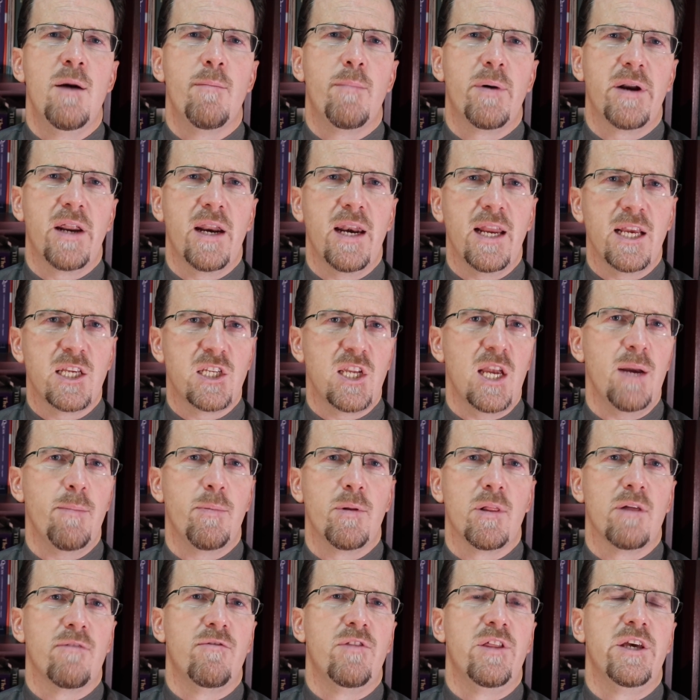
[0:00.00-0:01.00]
but an
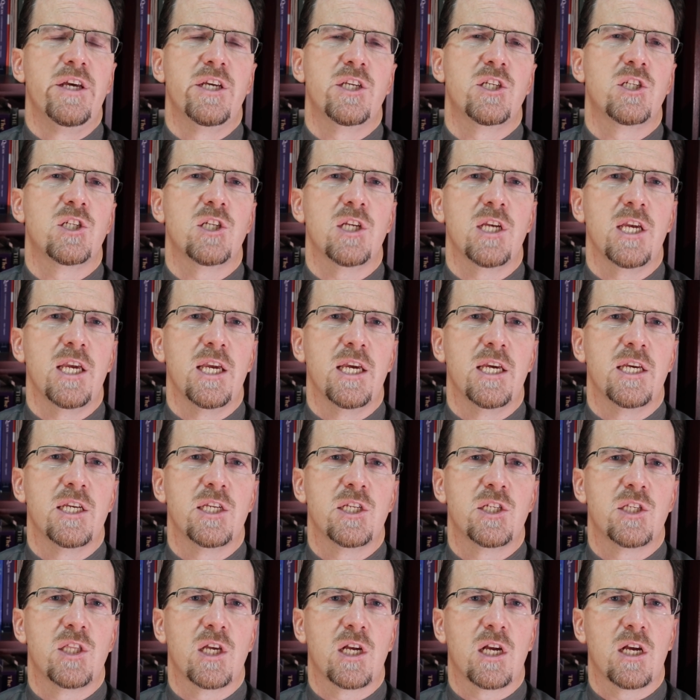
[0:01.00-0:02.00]
example of this
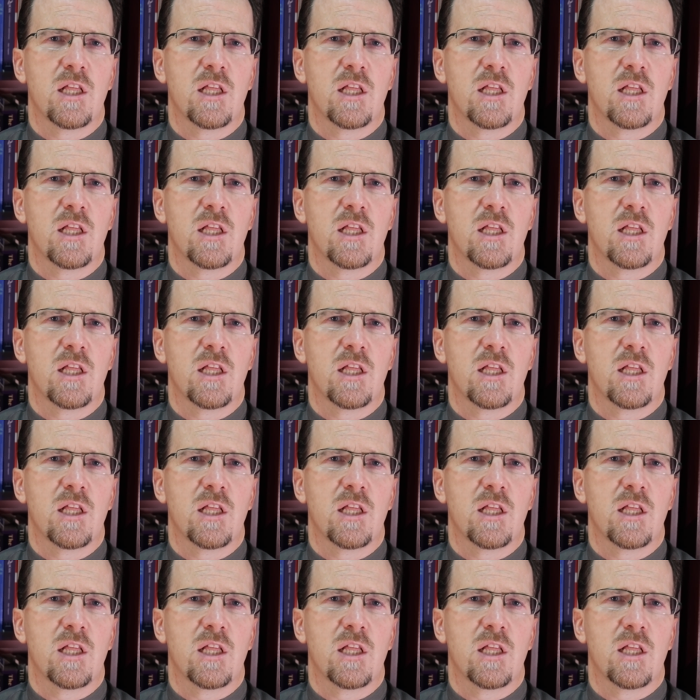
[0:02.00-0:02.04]
is the